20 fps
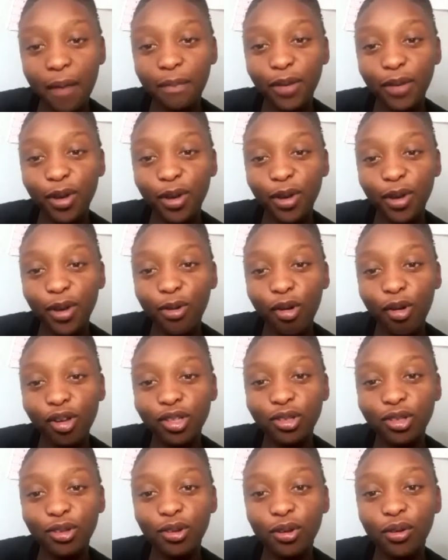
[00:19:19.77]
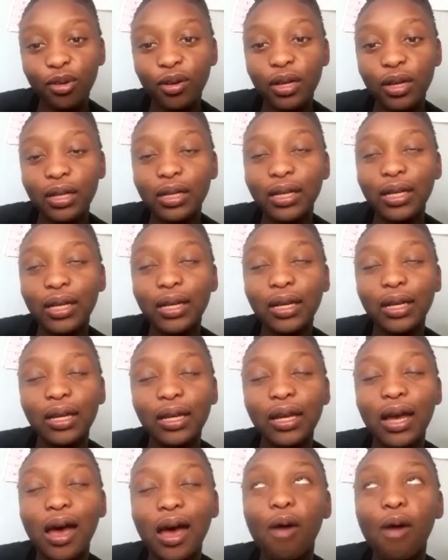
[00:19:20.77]
because
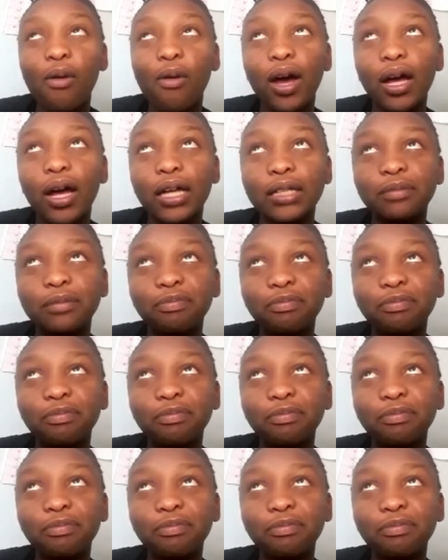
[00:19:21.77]
our